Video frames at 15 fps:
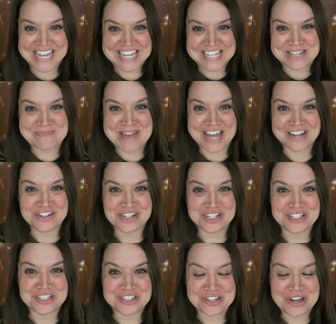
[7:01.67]
the magic
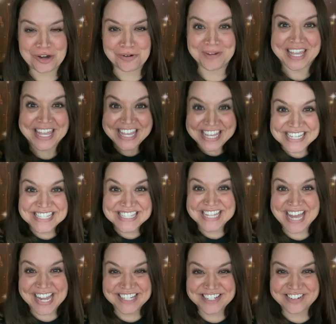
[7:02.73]
snow
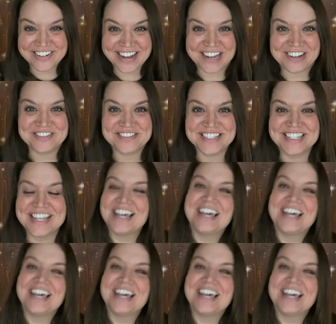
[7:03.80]
inside your house?